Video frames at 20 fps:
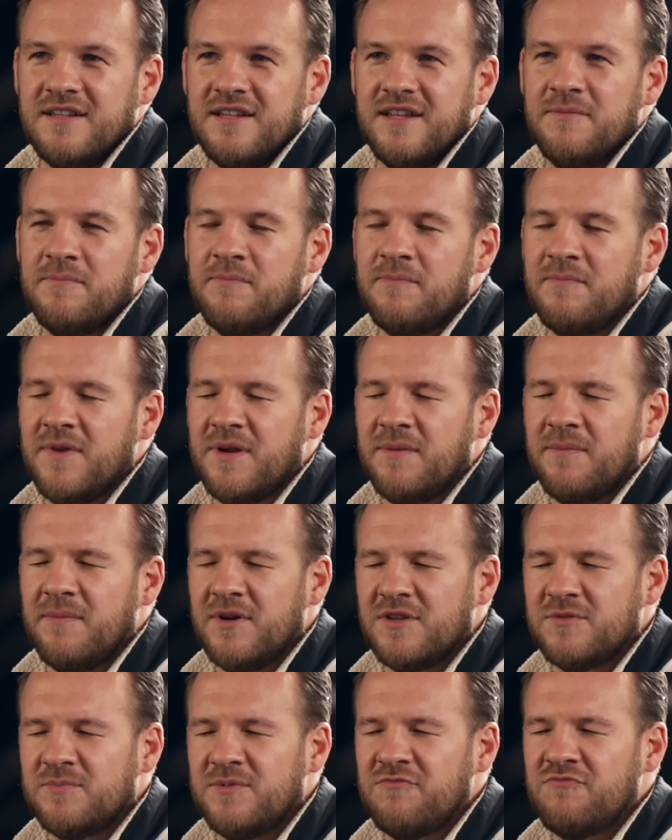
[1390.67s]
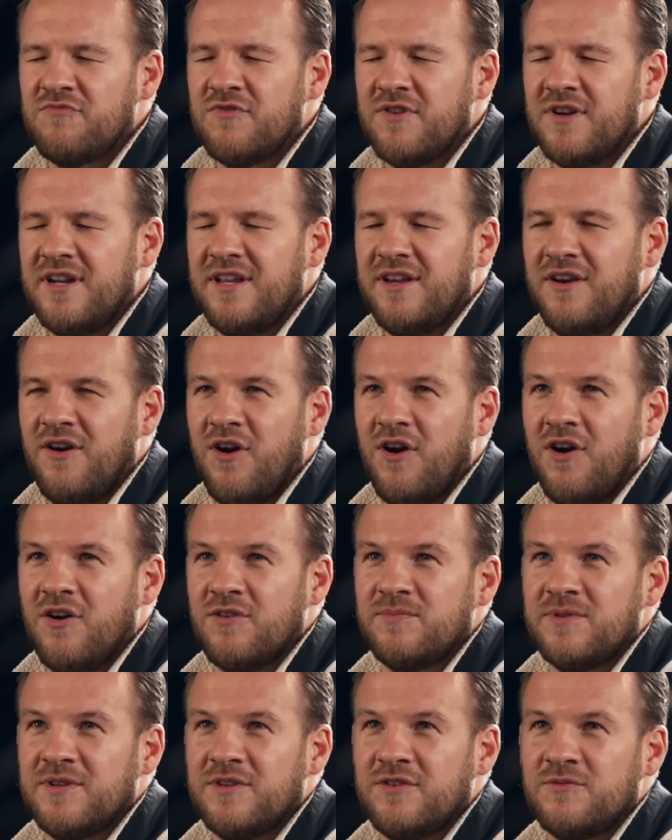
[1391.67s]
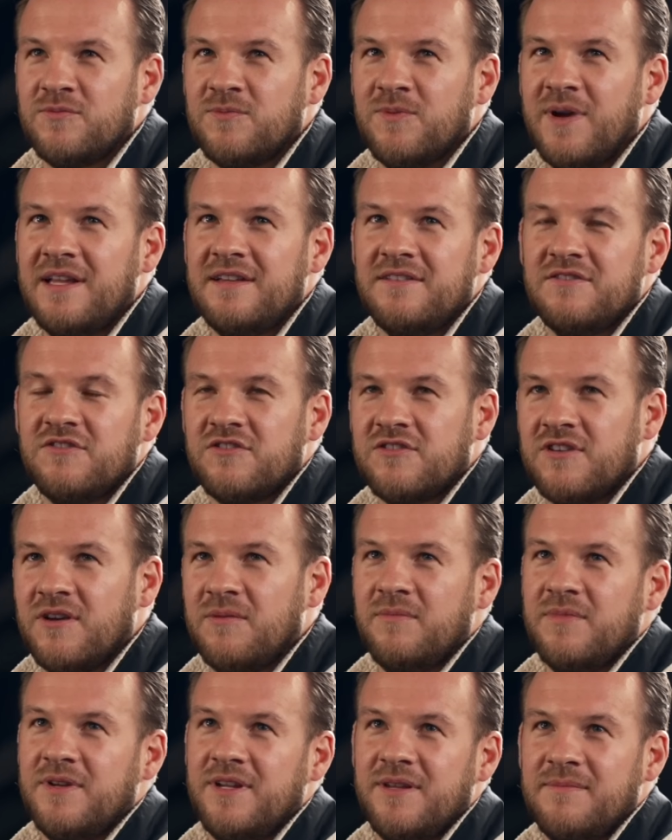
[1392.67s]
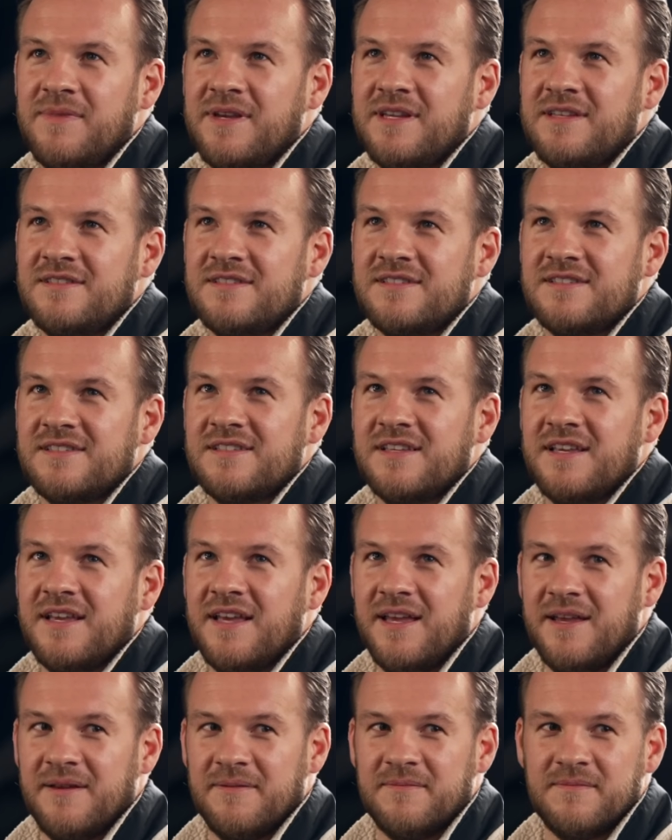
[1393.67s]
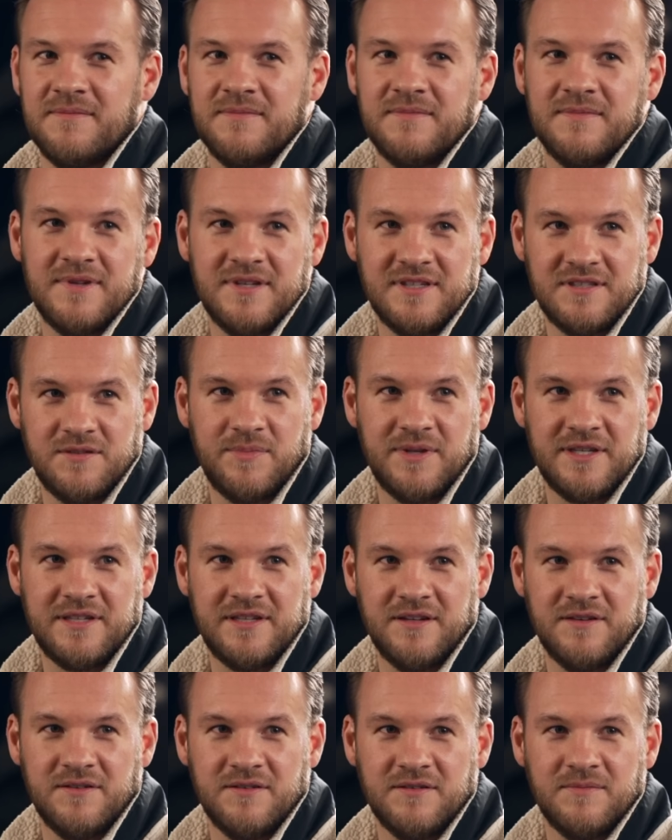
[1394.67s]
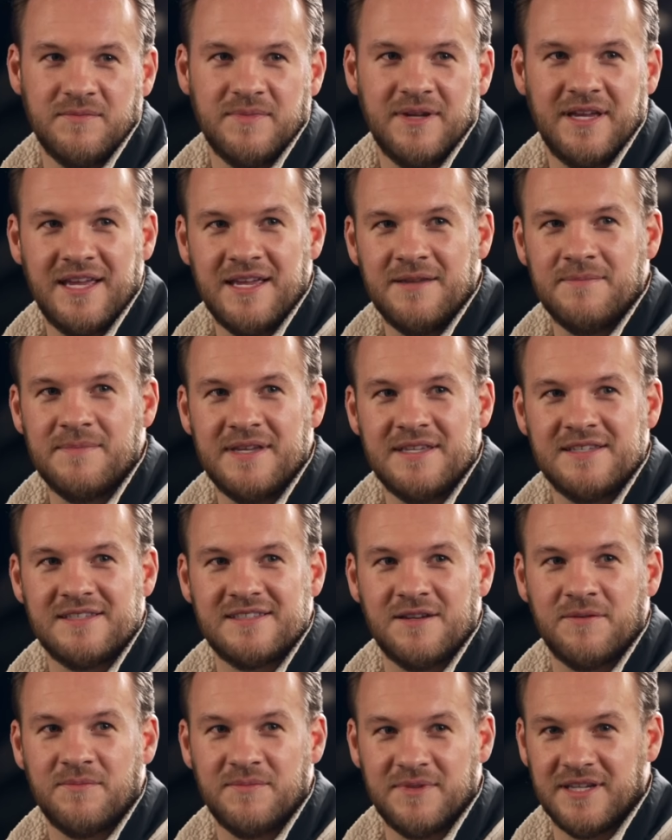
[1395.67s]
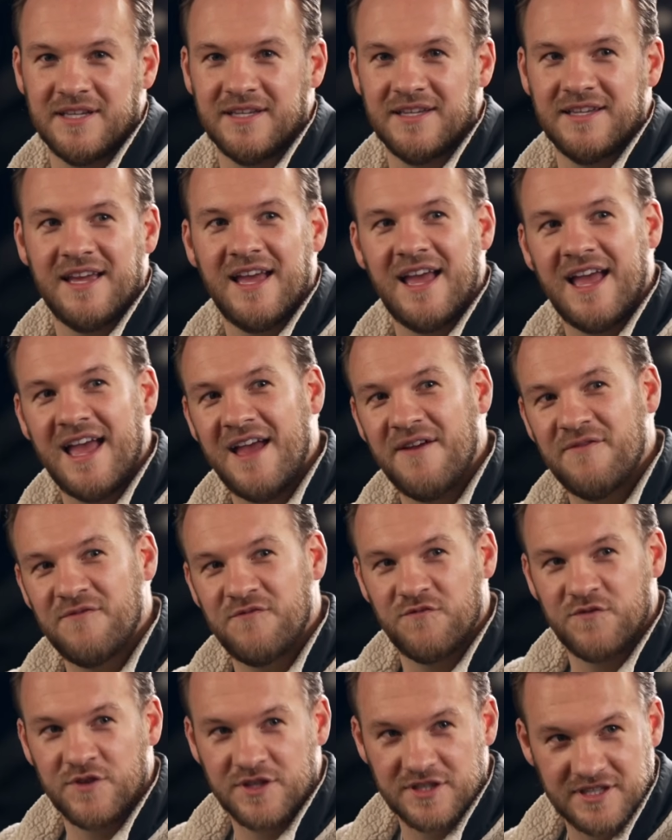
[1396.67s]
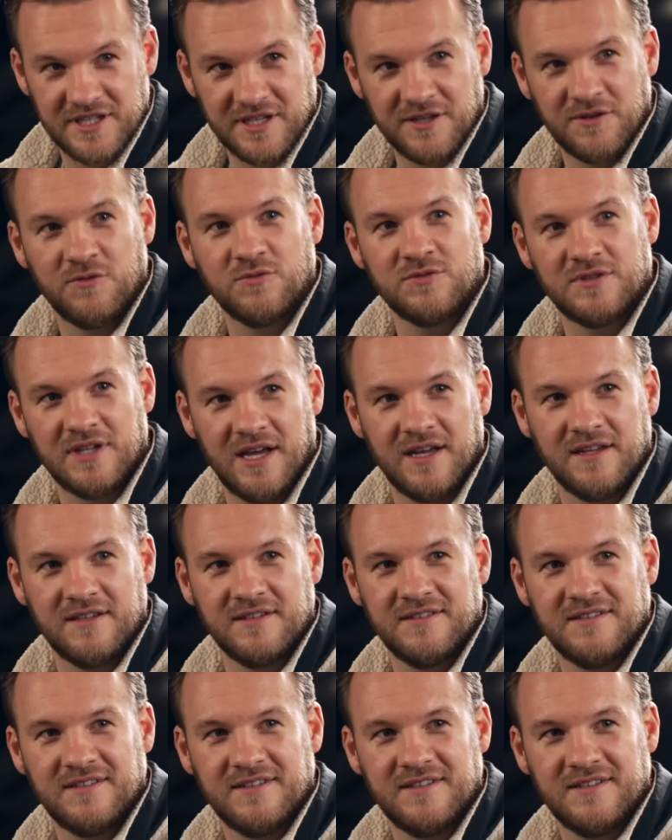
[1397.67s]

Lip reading: it must be really hard, because when somebody meets him, it's a big deal. But he meets somebody every single day.